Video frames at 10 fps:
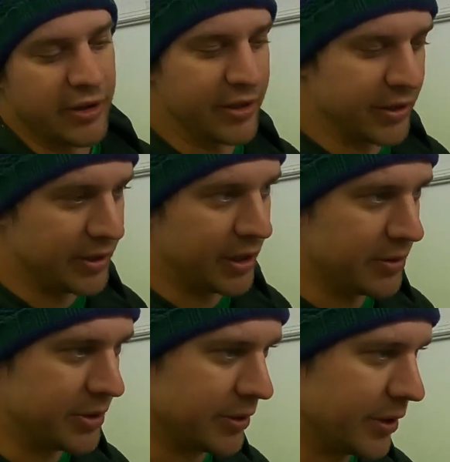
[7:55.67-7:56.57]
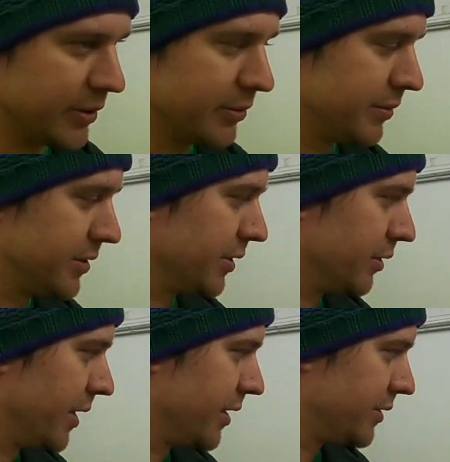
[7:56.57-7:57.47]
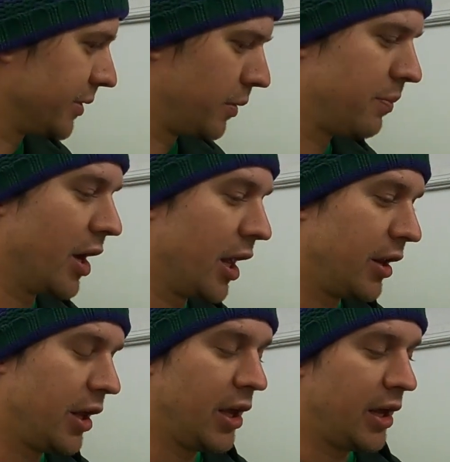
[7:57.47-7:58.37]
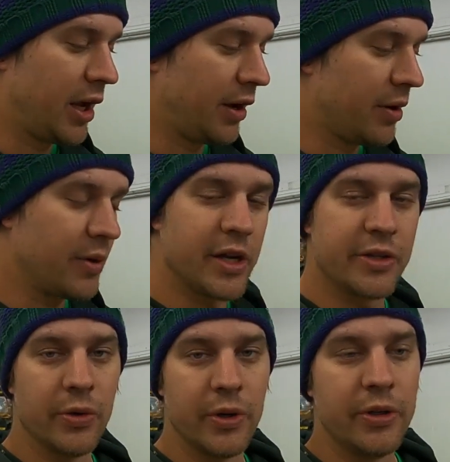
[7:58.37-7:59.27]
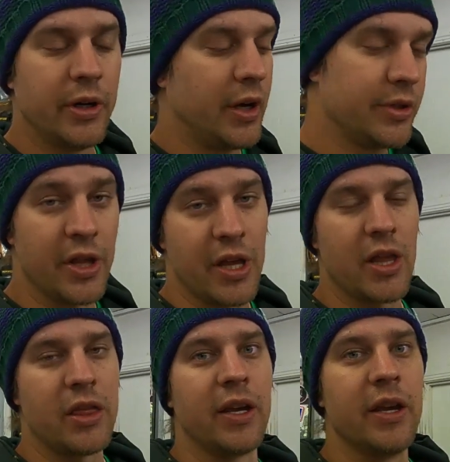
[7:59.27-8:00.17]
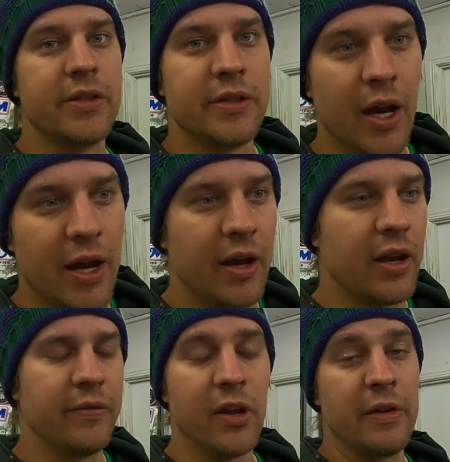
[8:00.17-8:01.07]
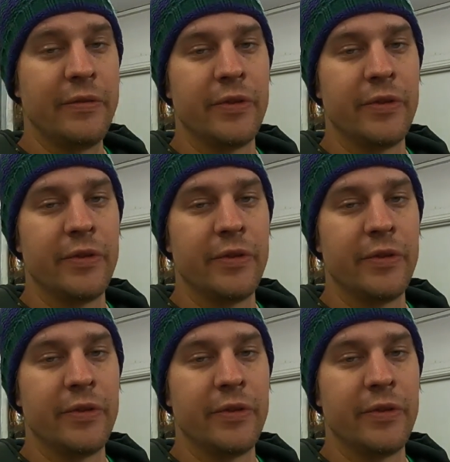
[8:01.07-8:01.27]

At the end of the day, we still gotta wear this one. But anyway, we'll get it sorted. So the other thing is, if any